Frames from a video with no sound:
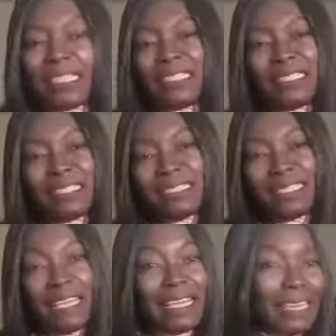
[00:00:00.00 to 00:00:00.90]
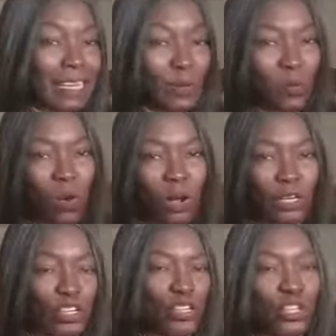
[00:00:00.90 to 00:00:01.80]
That is a key
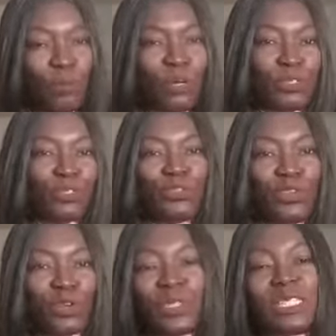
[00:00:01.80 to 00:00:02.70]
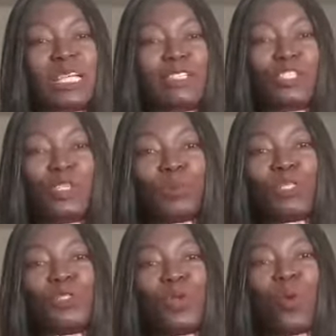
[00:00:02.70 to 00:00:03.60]
one. You must do your research. You
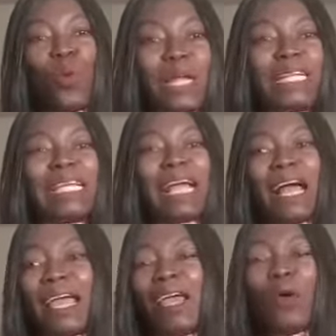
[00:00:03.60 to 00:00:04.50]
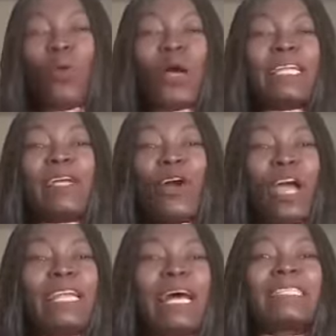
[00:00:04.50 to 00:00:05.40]
must know what the
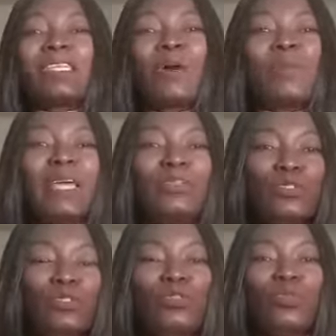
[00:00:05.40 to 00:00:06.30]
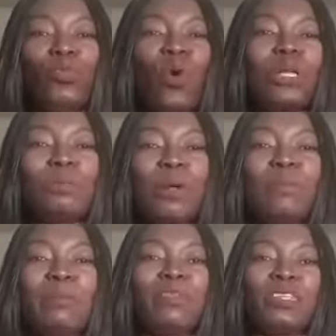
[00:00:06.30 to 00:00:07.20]
coin has come here to do. What
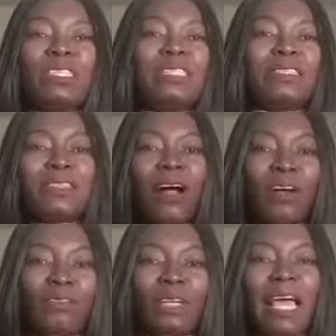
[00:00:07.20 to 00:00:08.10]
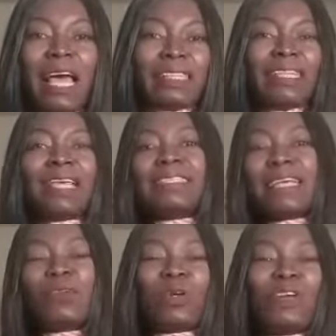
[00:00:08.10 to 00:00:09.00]
problem does it solve? As I
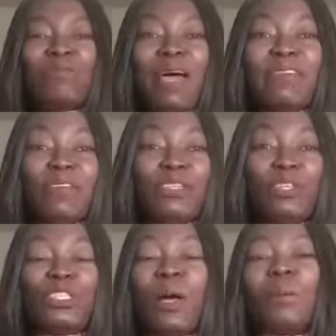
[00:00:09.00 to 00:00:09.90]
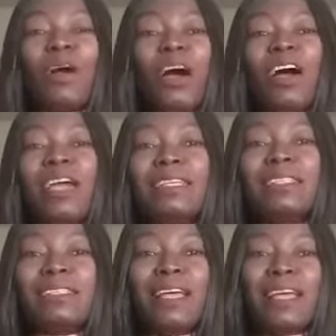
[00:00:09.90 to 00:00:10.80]
said in one of my videos, some
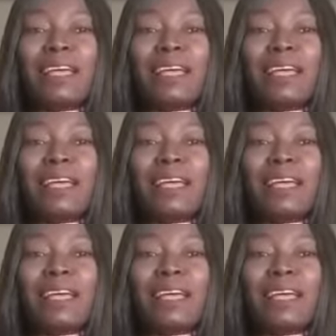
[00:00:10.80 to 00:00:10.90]
coins,